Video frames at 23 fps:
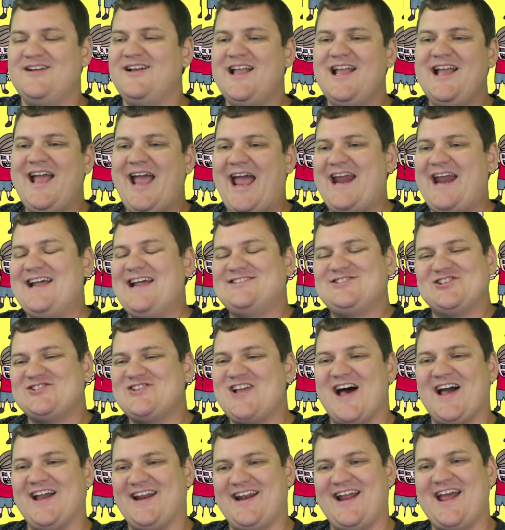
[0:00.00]
And it's just
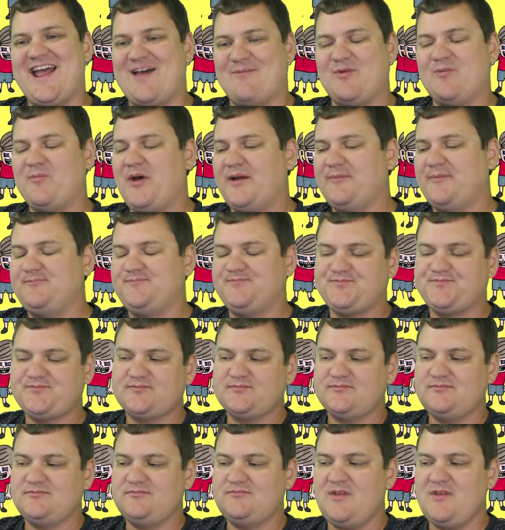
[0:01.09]
not going to happen. But
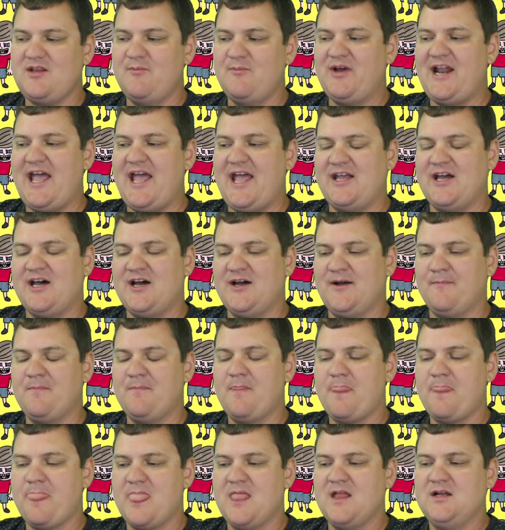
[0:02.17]
hey,
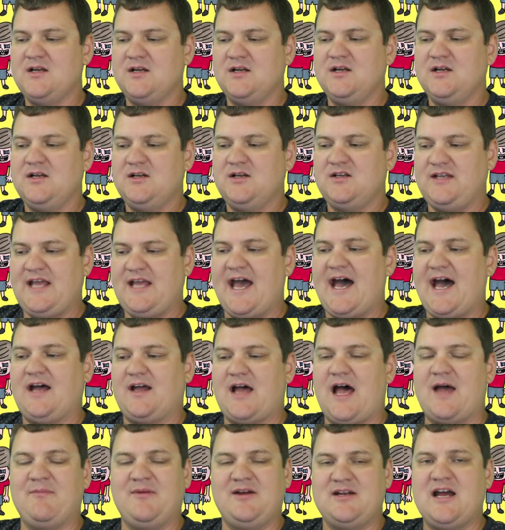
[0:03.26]
yeah, I
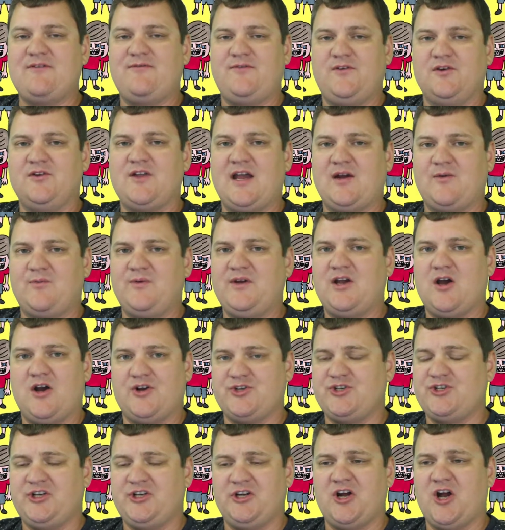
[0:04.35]
mean, I feel like we are
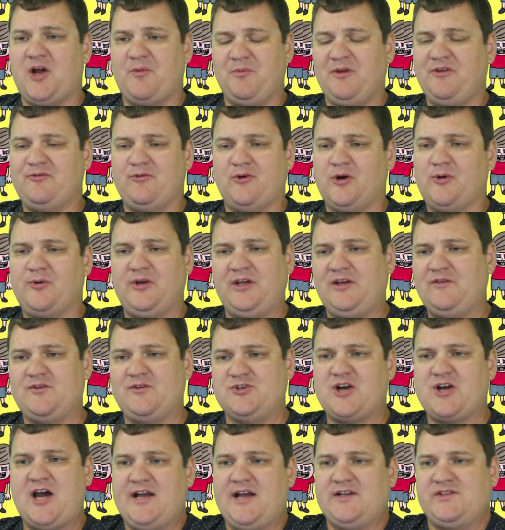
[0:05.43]
shit on before we even
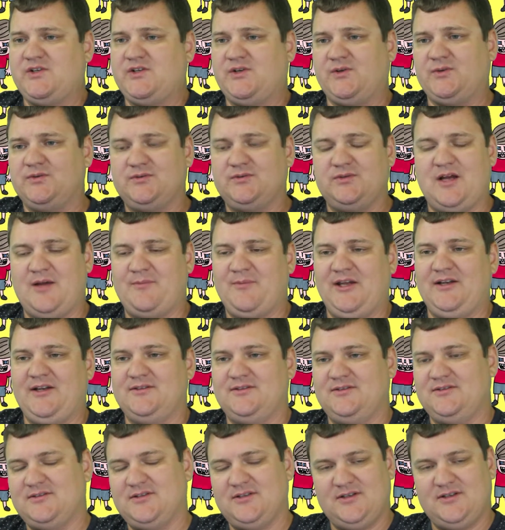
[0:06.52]
try. So, I mean,
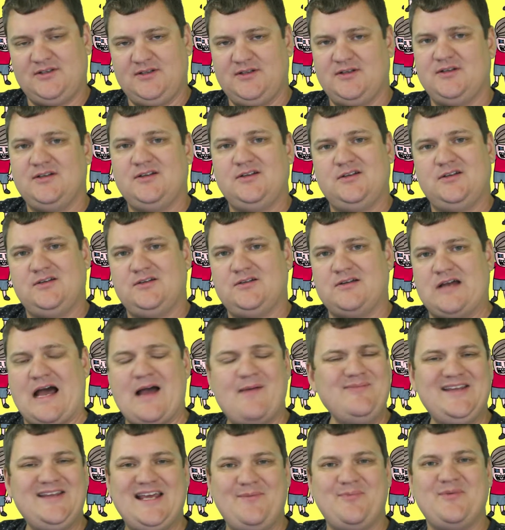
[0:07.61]
I'm
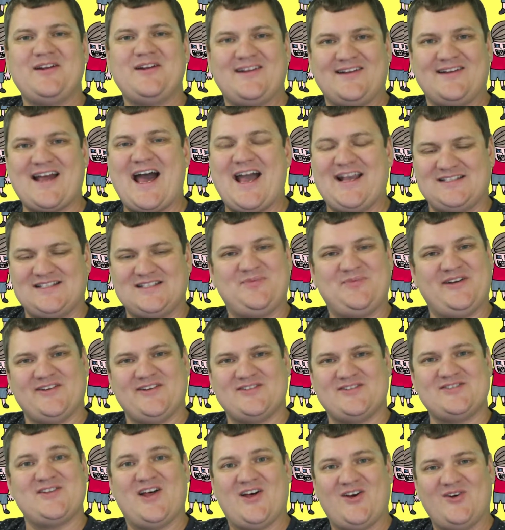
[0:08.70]
keeping in high spirits,
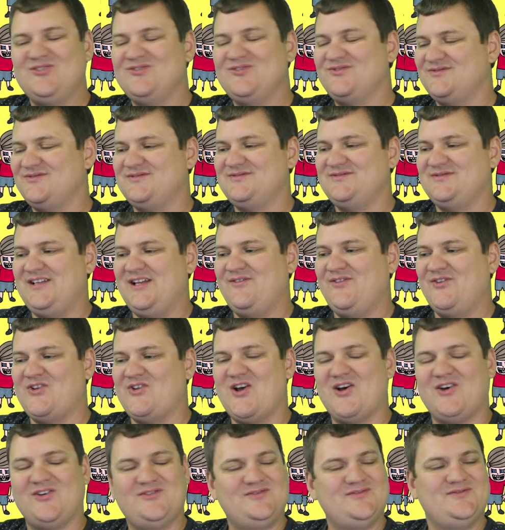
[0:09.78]
though, even
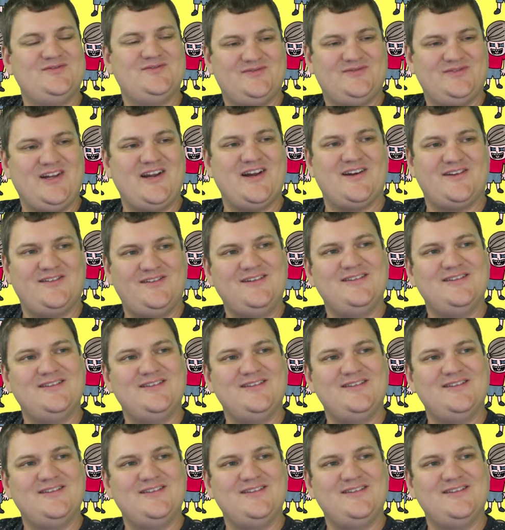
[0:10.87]
though, you know,